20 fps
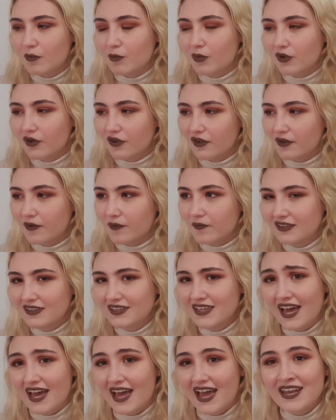But
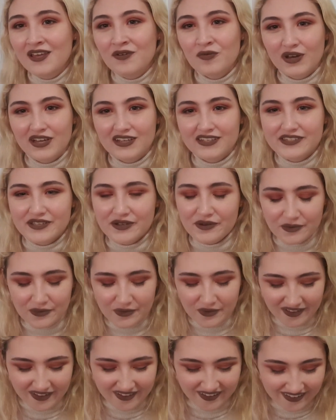yeah, anyway,
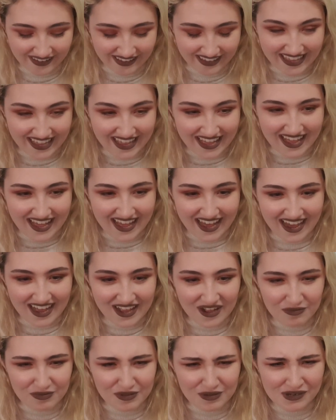so I
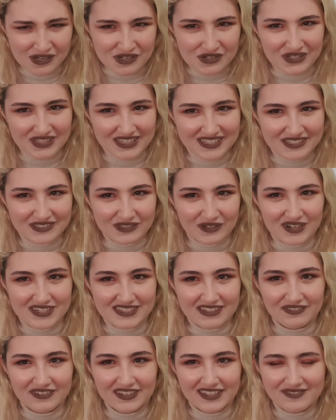hope you enjoyed these
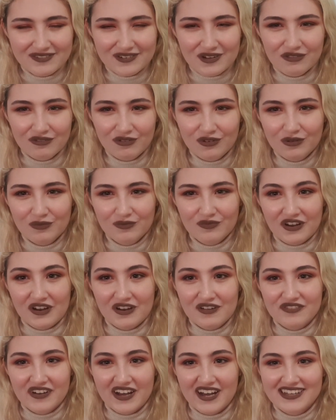stories. I feel like I've gone through them
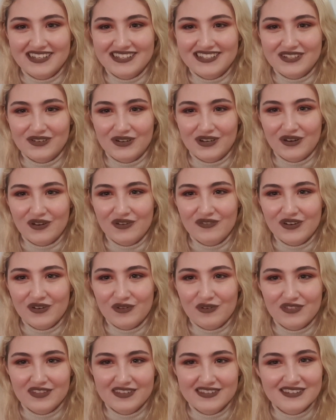very fast, so I don't even
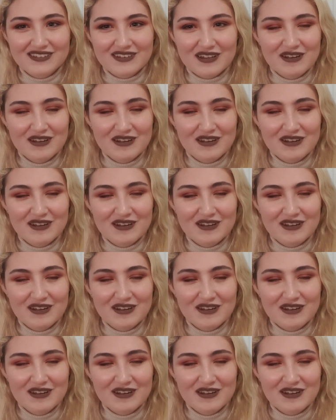know if this is